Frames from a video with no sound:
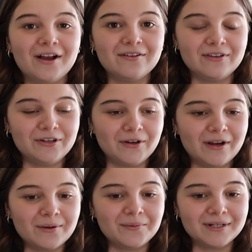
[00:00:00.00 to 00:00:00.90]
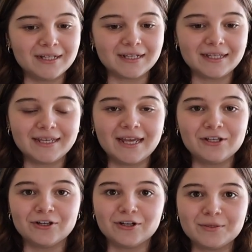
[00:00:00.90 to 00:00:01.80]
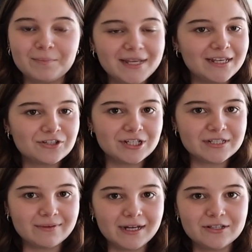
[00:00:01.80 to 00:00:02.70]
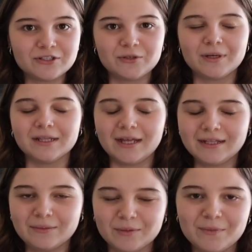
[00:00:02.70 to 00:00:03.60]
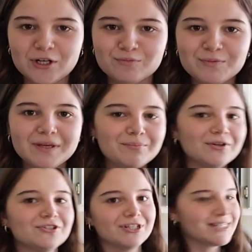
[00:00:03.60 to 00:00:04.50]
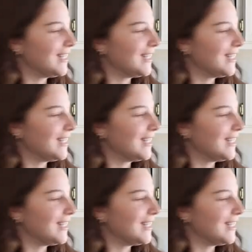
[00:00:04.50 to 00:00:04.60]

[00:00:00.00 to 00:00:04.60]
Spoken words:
oven, you're gonna wanna get your baking sheets ready. So you wanna line them with parchment paper just